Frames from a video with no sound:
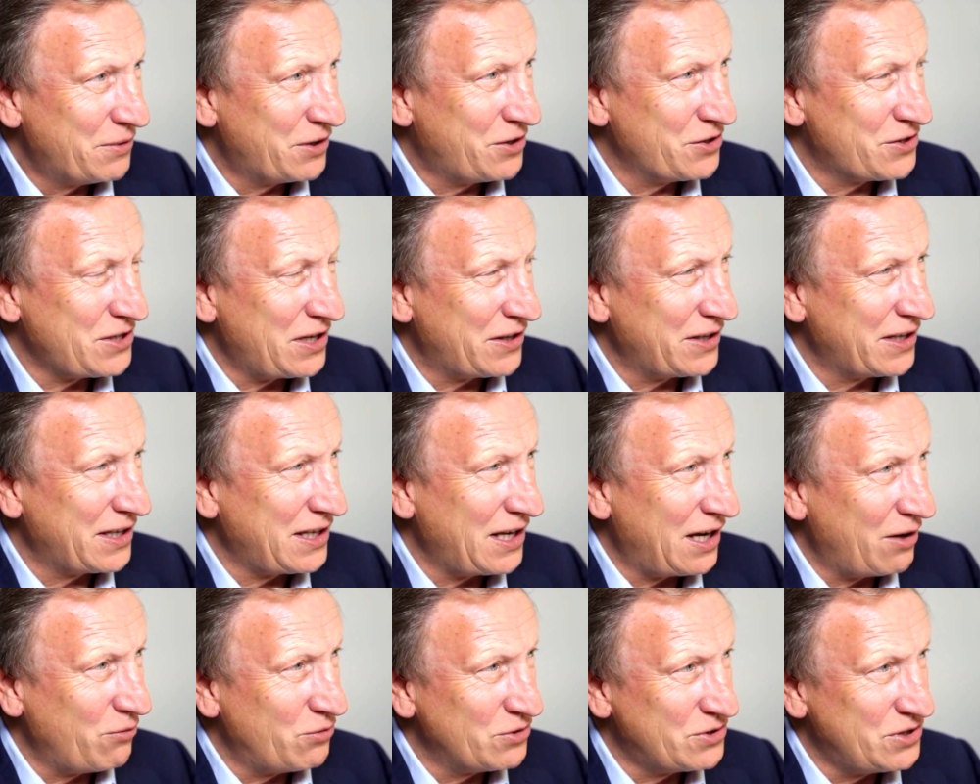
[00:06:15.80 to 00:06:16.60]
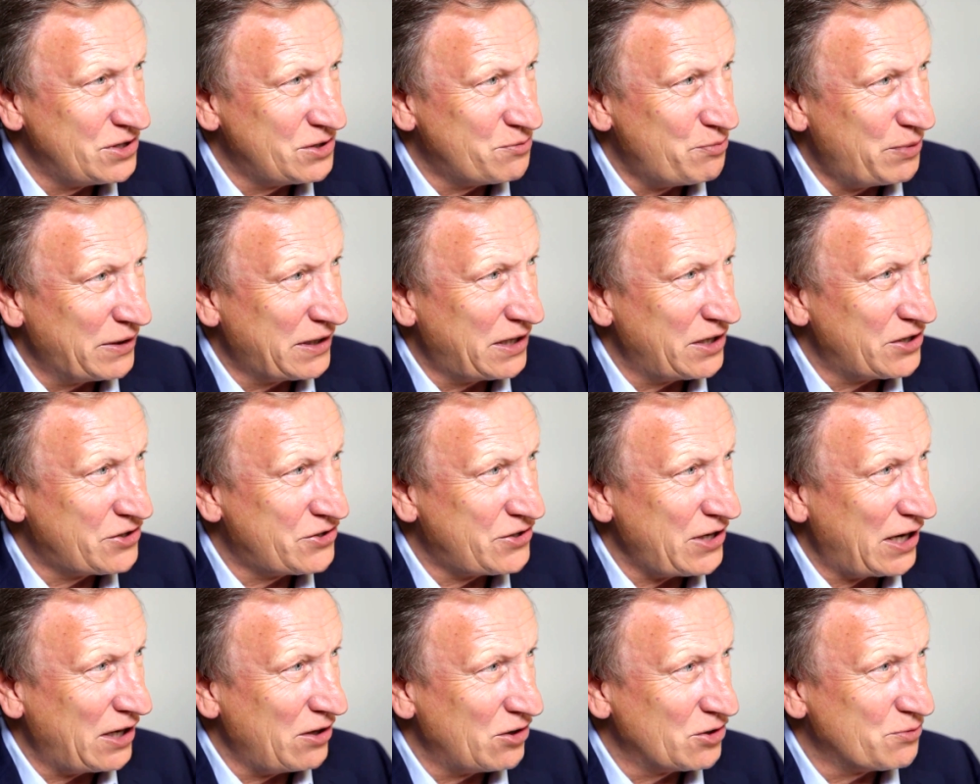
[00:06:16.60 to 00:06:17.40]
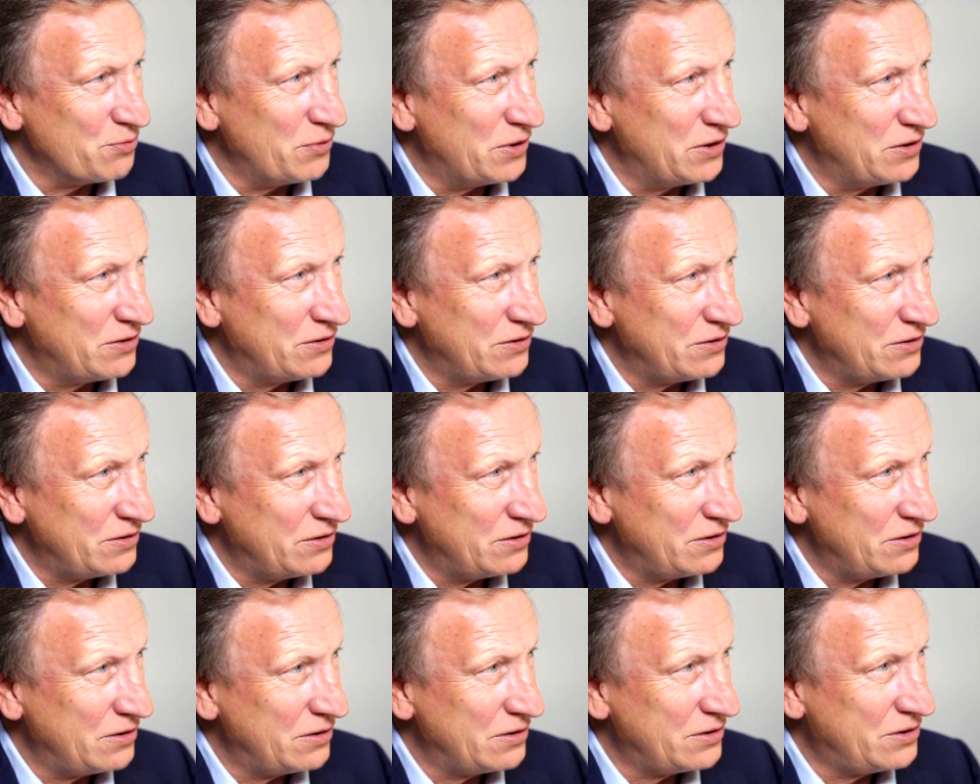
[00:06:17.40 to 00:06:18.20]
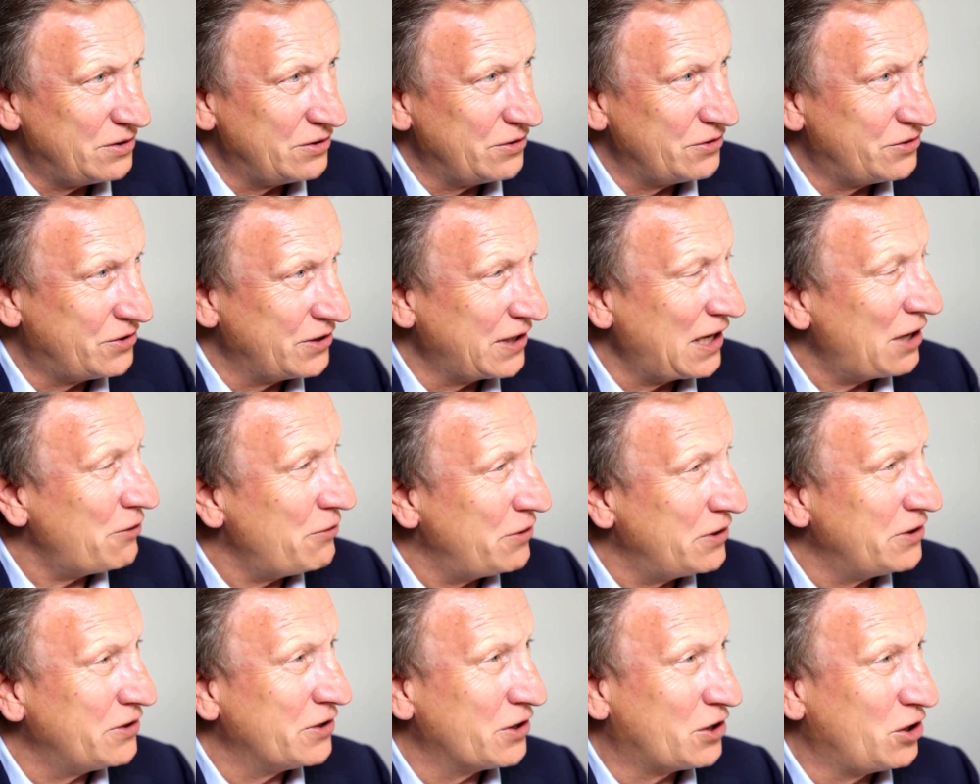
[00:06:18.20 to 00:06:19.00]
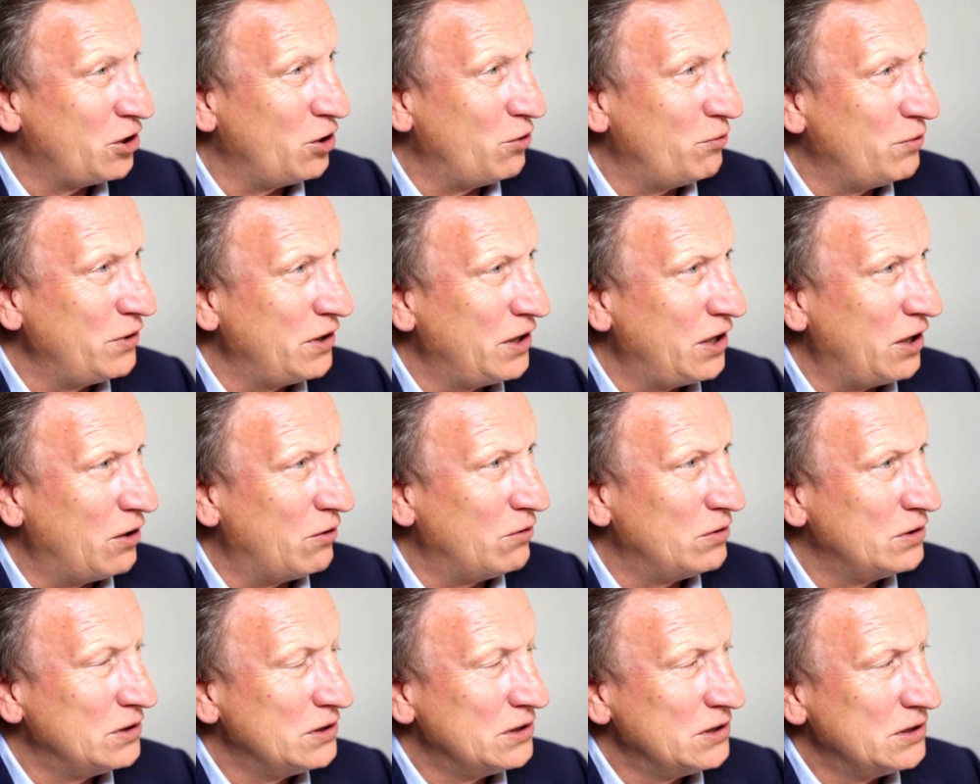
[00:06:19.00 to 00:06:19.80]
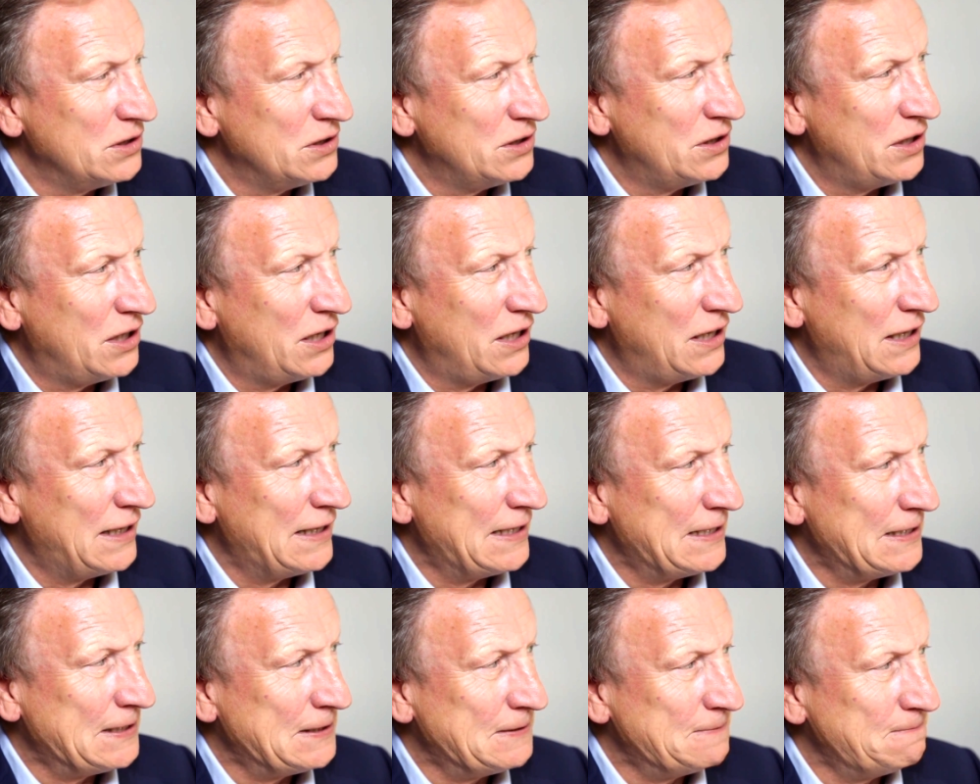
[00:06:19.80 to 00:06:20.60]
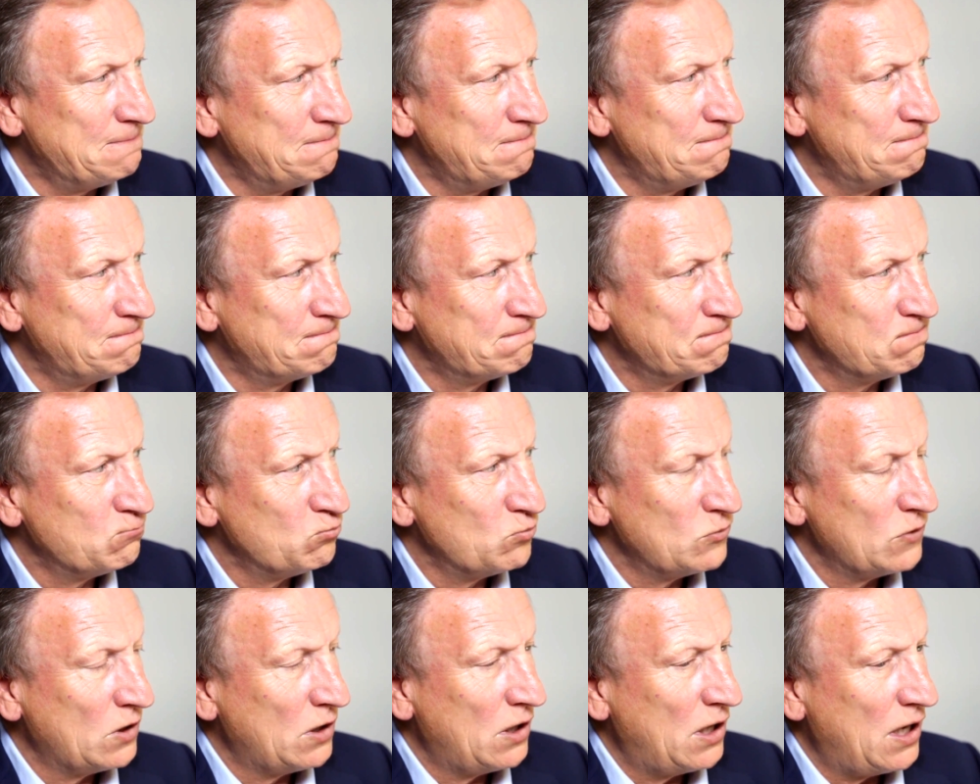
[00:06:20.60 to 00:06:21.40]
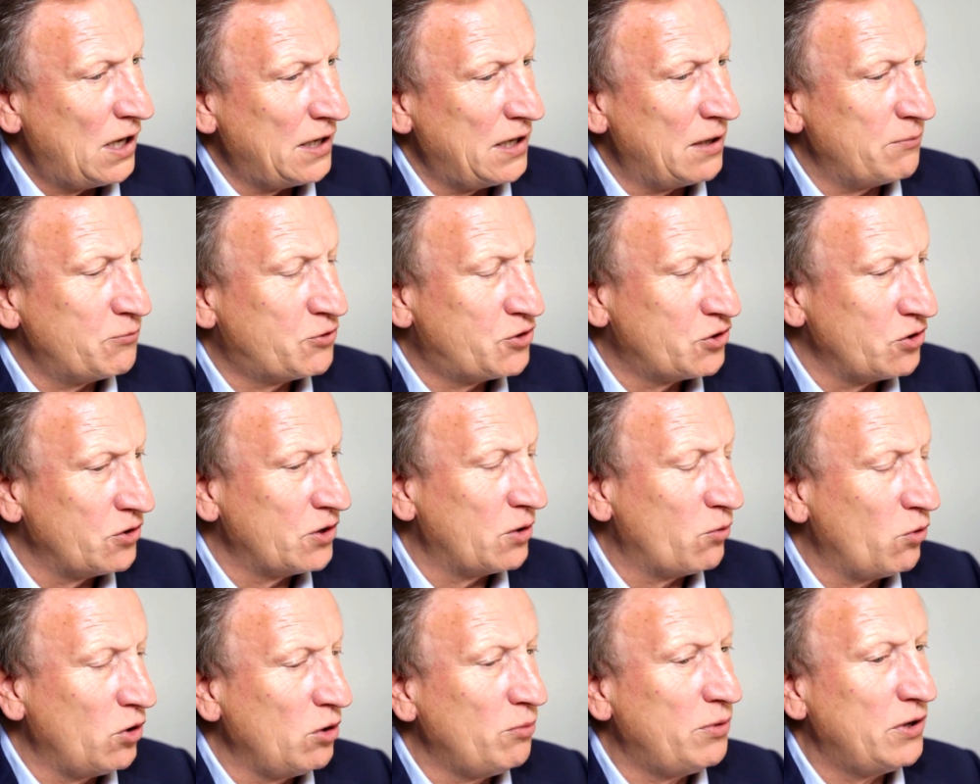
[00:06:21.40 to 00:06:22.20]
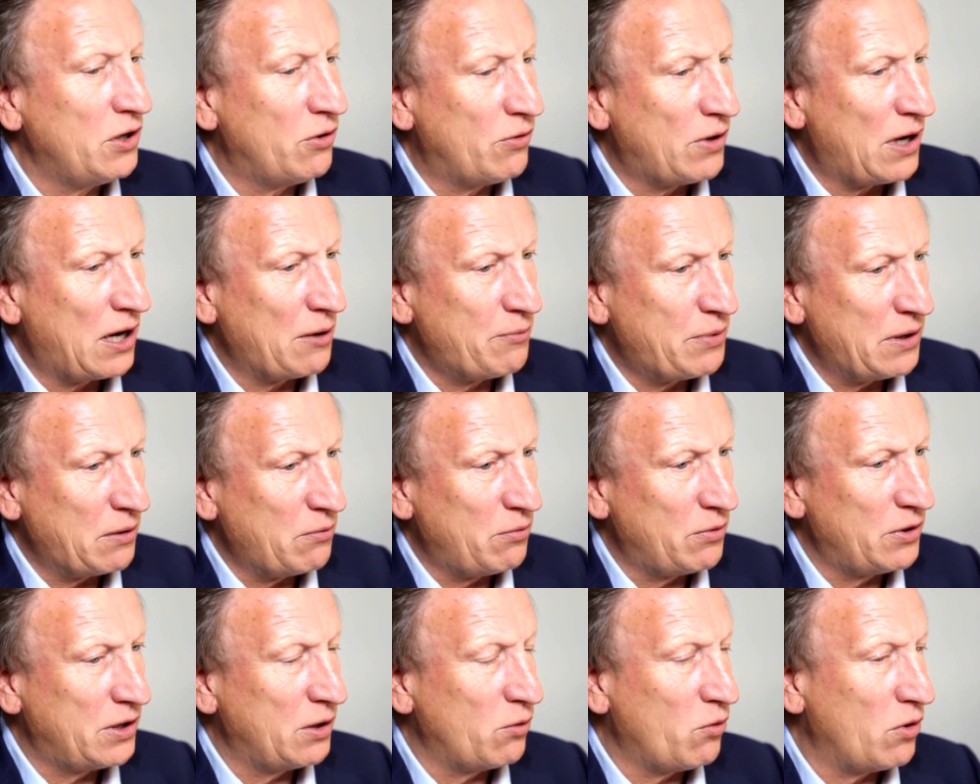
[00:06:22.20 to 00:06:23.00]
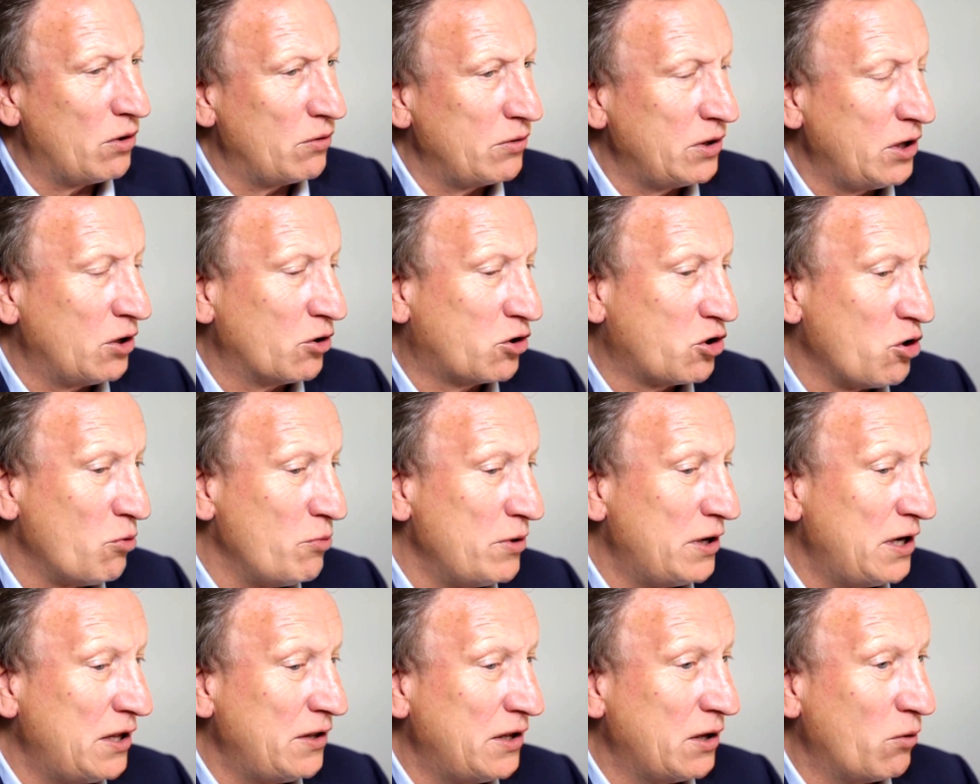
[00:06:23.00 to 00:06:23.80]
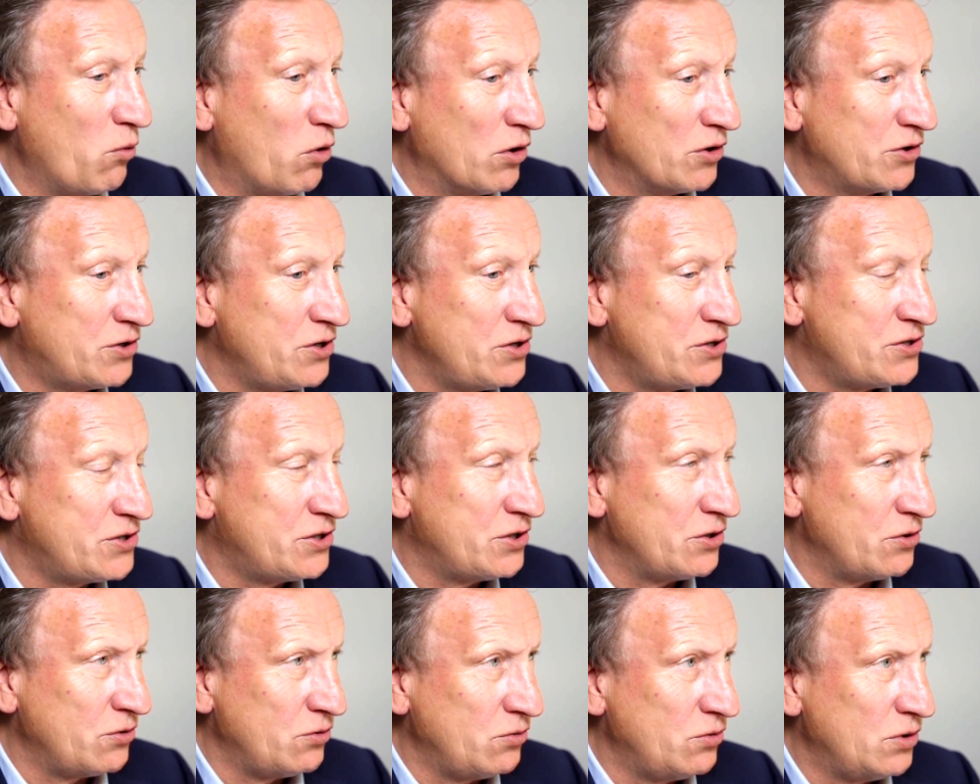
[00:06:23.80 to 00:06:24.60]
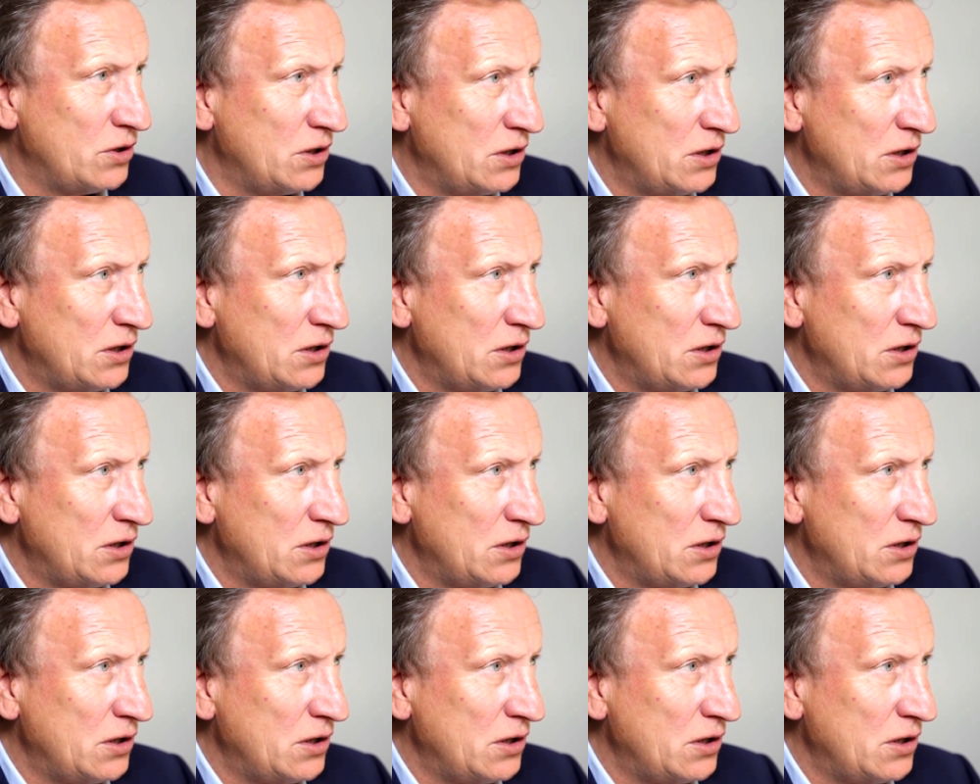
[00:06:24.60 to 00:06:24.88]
because I think I was his biggest salesman to get rid of the club, and I'm sure they will be the right people, but they want, coming in, they wanted to